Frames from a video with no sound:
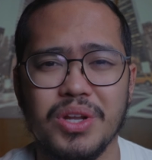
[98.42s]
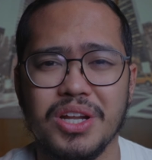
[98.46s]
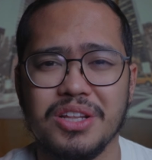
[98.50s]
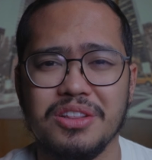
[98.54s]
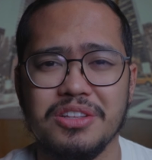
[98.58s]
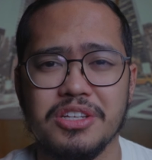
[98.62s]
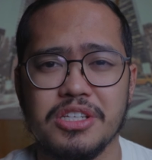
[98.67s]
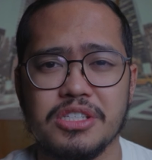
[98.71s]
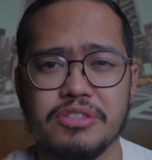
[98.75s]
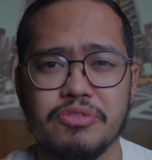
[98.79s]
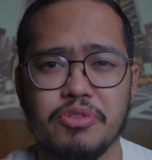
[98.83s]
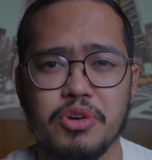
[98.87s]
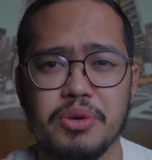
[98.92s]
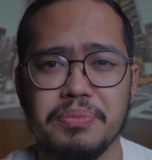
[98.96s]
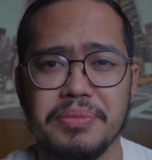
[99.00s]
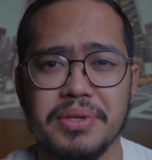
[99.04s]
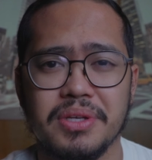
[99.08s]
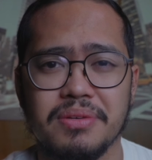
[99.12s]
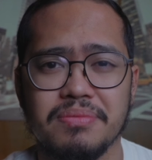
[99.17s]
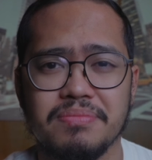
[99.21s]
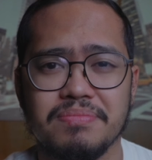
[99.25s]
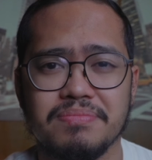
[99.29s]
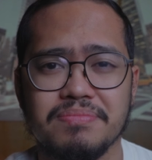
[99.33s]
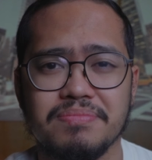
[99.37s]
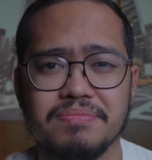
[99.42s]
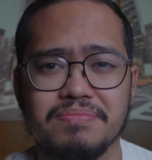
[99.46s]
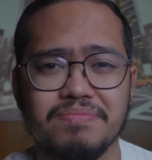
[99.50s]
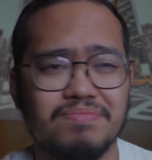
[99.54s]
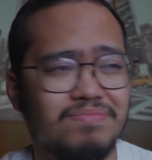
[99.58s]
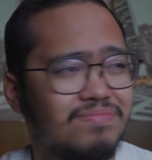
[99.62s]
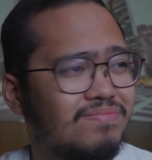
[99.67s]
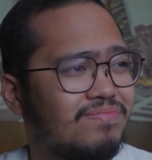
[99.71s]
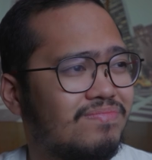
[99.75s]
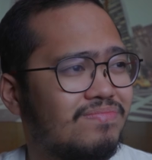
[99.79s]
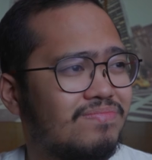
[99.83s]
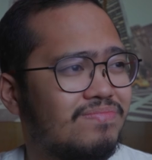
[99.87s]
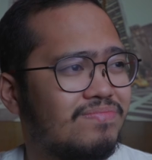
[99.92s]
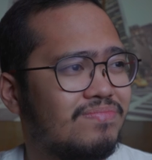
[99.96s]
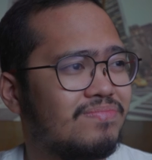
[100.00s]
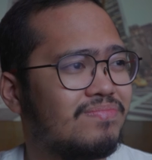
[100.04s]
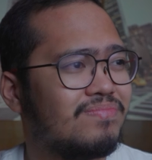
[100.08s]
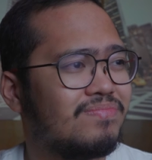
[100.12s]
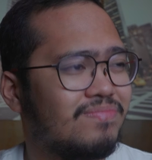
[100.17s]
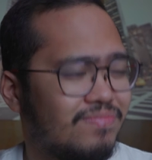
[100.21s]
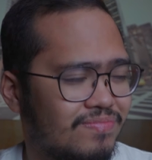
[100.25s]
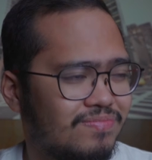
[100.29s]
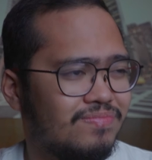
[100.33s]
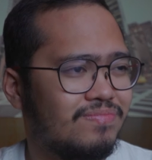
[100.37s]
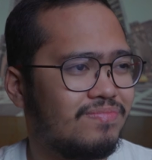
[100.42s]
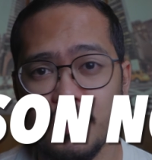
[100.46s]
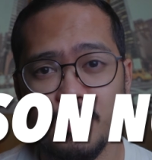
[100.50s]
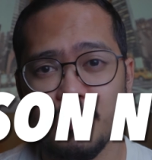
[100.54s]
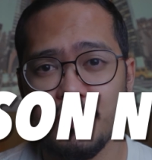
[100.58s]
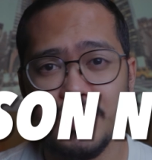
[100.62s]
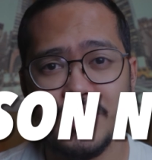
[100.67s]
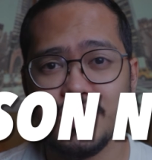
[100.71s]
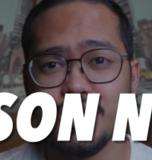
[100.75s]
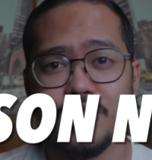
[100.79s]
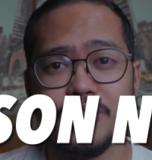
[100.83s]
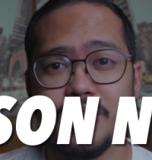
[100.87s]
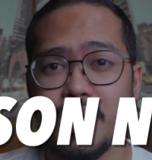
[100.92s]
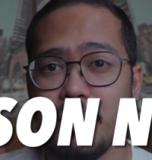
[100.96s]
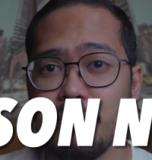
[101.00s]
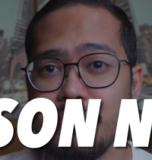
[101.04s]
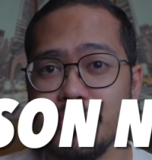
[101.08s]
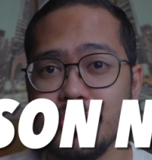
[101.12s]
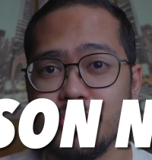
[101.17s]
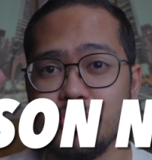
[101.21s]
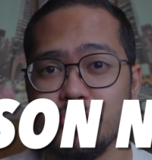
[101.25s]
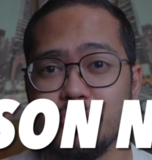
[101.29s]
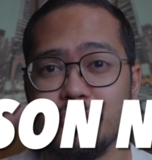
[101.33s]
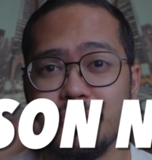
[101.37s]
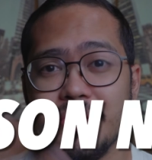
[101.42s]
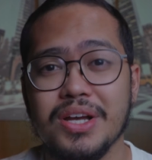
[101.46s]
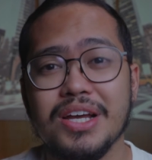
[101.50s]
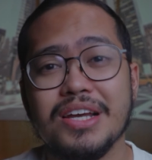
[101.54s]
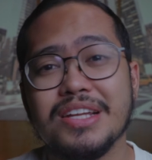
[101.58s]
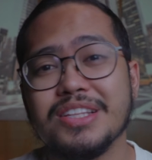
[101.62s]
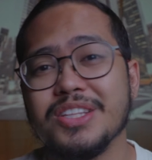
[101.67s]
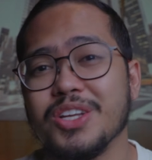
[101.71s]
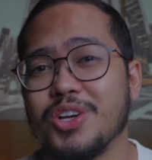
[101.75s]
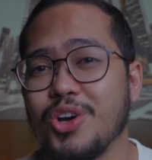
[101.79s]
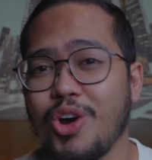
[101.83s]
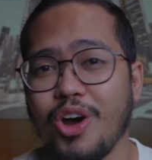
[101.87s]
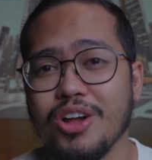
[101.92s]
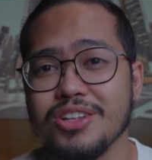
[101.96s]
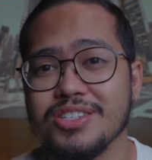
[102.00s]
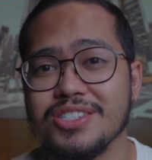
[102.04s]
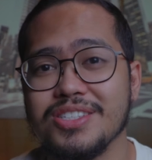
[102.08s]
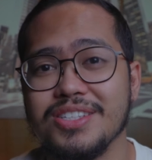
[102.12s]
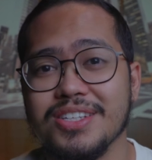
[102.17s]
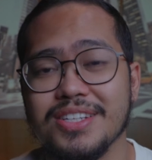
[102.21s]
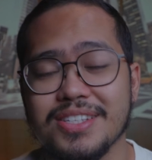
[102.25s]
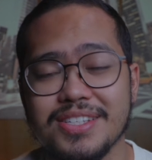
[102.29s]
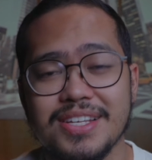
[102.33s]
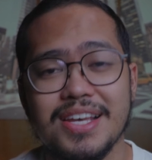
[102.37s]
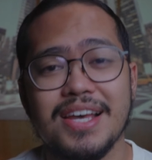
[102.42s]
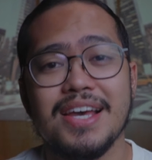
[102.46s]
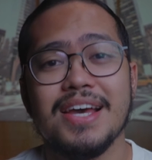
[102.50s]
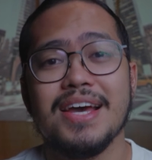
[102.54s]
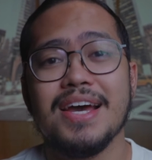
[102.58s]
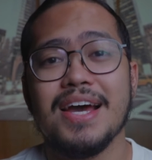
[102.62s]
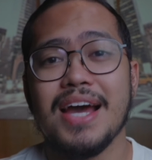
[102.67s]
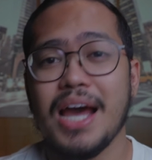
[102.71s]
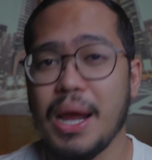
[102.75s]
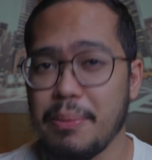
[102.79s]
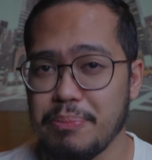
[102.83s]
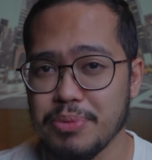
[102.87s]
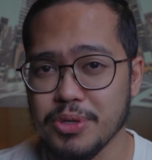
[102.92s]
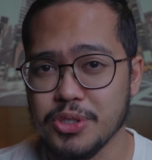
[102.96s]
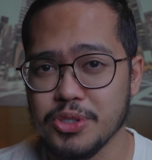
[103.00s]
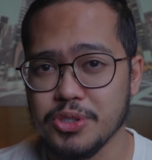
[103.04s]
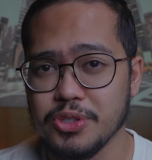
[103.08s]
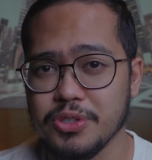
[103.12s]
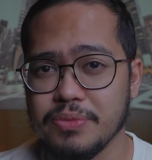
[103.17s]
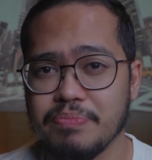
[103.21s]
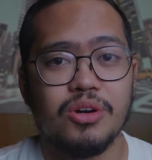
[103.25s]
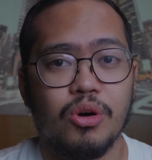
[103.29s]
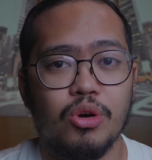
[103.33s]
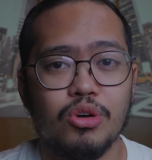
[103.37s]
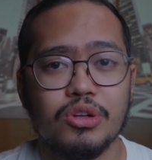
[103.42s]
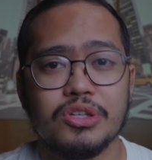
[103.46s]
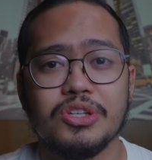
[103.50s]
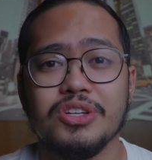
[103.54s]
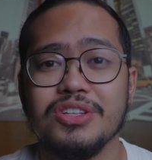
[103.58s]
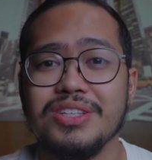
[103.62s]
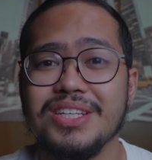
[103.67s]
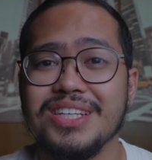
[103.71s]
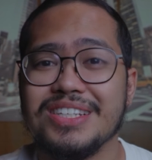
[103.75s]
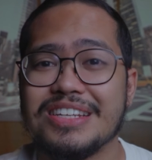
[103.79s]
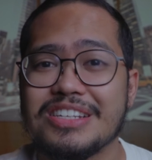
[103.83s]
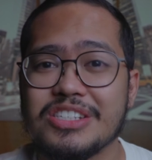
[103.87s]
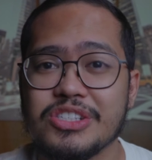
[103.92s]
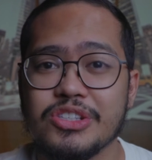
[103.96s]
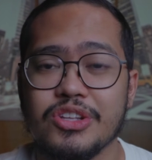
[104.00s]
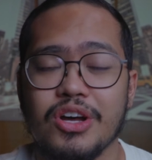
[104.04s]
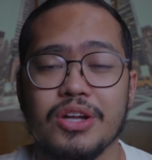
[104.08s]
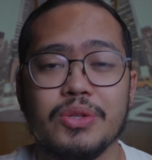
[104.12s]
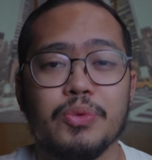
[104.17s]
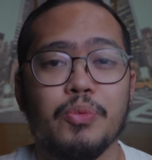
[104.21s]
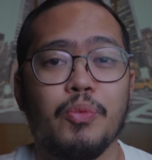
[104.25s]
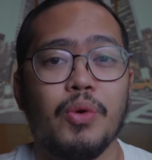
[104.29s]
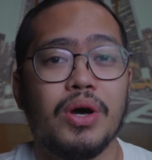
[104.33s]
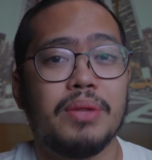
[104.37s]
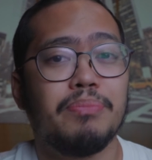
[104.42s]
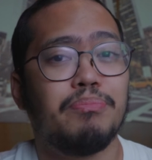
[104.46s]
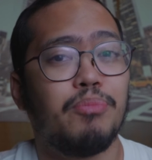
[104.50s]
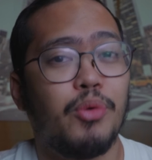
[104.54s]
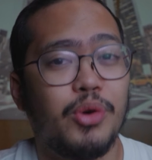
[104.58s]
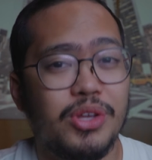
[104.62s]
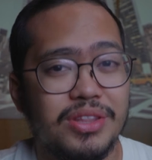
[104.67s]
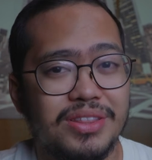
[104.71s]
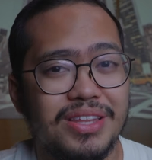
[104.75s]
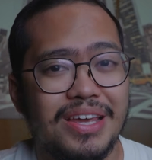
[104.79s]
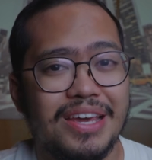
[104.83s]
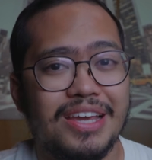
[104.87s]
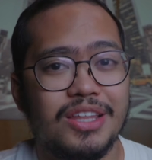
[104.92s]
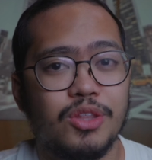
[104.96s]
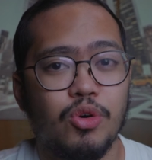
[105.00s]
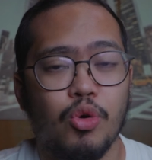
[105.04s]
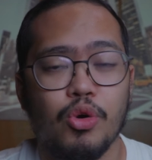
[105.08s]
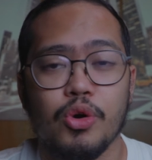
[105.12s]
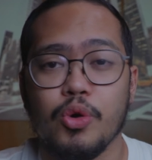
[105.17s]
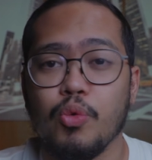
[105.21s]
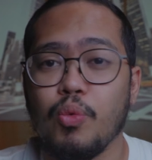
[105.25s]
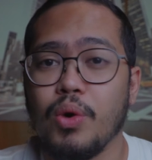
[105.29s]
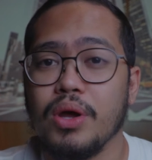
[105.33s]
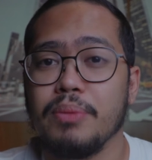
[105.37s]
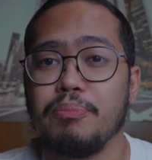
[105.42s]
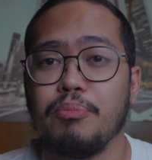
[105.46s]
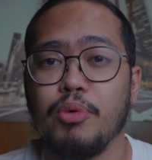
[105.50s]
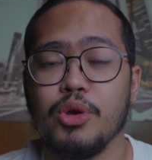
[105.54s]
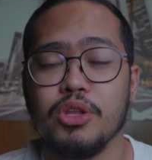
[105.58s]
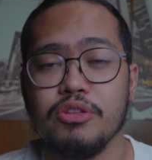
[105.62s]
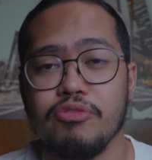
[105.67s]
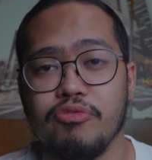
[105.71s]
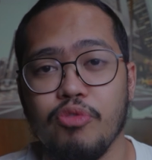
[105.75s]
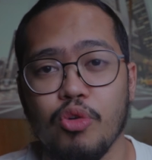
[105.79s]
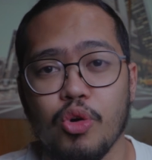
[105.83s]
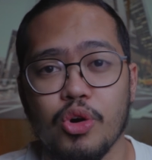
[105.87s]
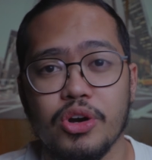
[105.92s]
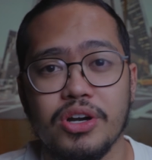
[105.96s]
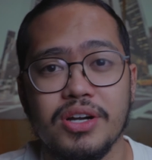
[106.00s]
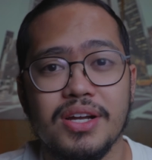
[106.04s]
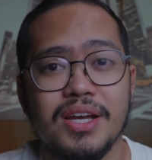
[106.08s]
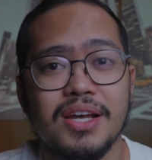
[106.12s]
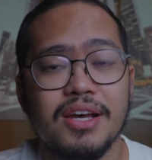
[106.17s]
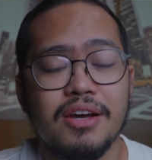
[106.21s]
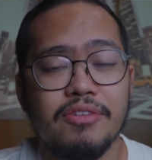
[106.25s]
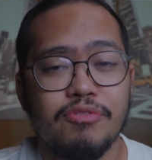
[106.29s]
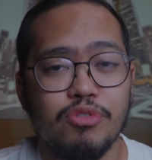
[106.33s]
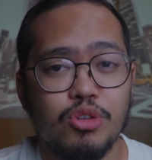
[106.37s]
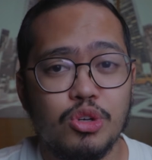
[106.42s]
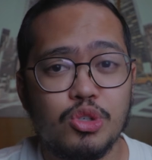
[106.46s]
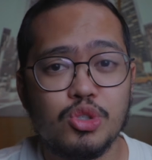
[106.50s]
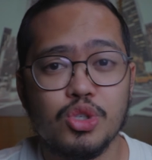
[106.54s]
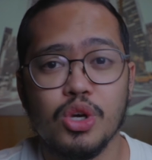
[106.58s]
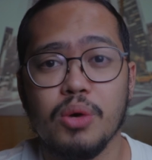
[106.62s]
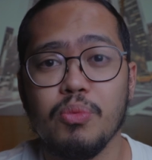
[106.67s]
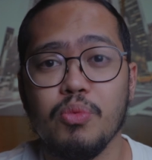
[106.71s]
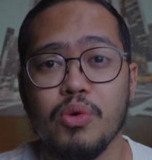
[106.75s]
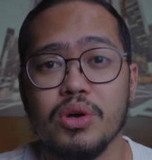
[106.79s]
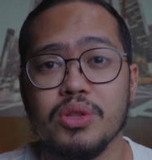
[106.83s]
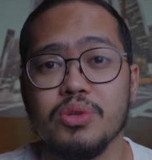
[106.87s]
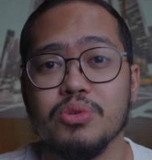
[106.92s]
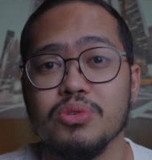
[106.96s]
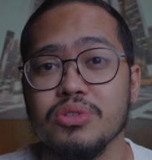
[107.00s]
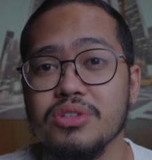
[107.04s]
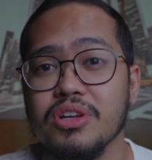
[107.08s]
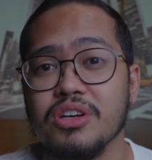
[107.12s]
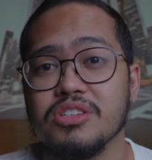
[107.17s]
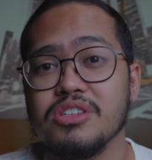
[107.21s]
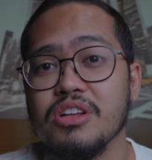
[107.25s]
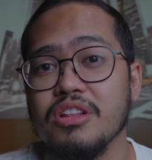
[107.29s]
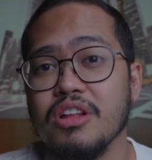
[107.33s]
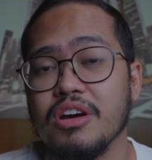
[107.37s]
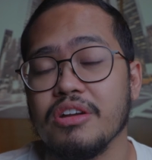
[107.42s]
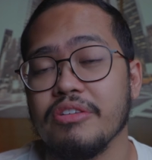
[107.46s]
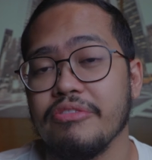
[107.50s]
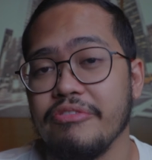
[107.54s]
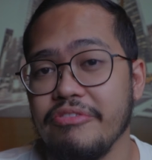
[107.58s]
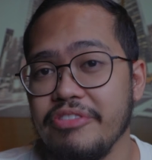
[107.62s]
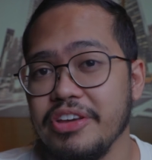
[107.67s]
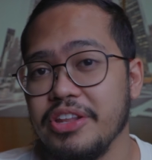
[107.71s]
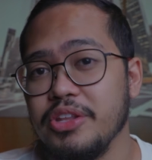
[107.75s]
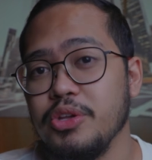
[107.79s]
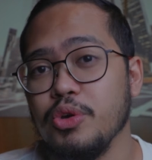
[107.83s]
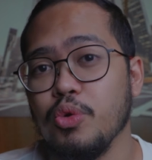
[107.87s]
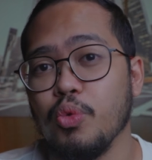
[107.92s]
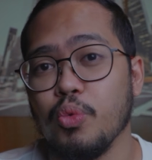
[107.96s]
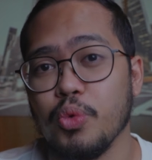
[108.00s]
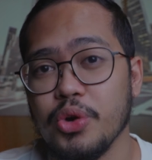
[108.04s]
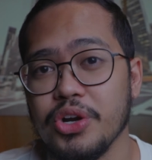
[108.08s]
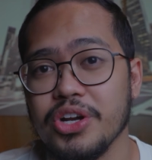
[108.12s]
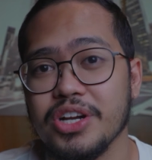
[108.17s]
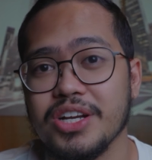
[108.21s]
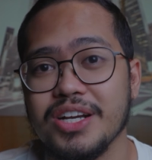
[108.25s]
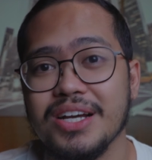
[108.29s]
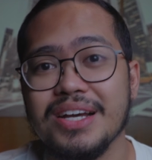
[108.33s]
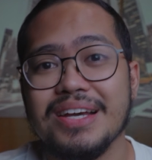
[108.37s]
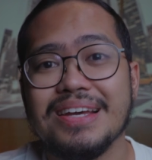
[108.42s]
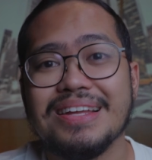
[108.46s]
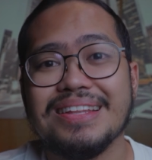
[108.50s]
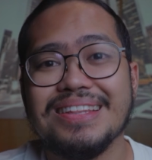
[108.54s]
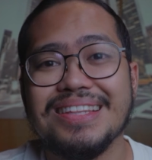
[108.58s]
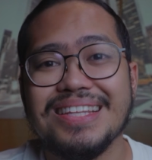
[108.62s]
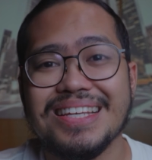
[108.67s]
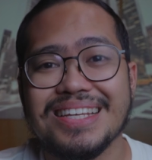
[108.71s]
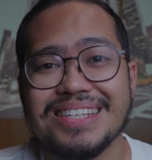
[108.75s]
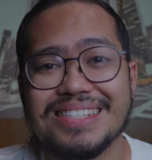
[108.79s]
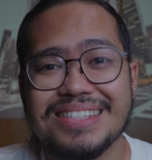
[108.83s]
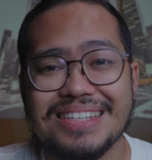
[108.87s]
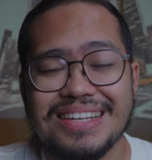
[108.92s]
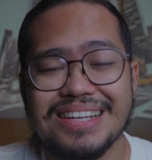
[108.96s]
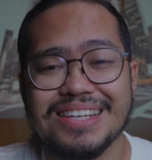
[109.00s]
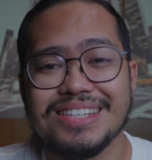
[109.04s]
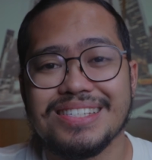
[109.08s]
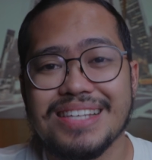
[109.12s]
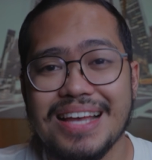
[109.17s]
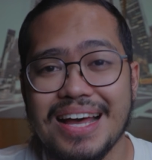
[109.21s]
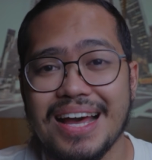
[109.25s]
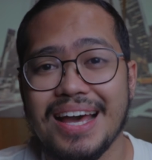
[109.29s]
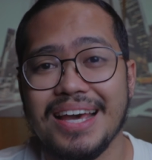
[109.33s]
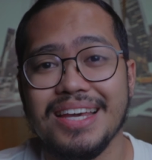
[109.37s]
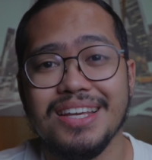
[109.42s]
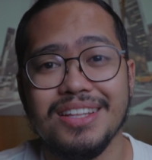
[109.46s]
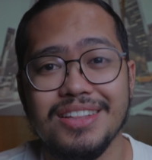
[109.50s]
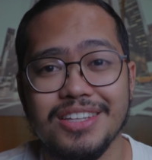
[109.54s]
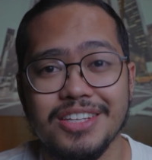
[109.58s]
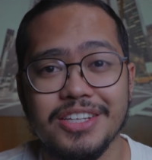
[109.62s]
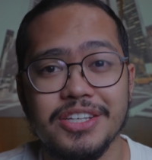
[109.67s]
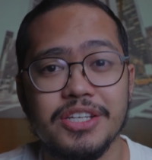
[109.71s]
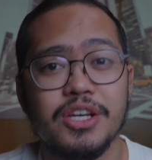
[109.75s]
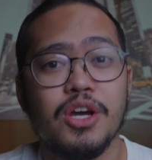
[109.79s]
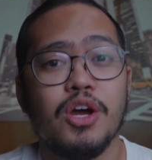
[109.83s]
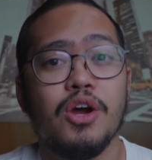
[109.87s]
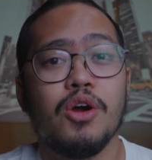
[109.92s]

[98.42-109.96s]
at least for me. Reason number 2, the constant aperture. Although this is not 1.8 or 1.4, for someone who does a lot of video work, this is highly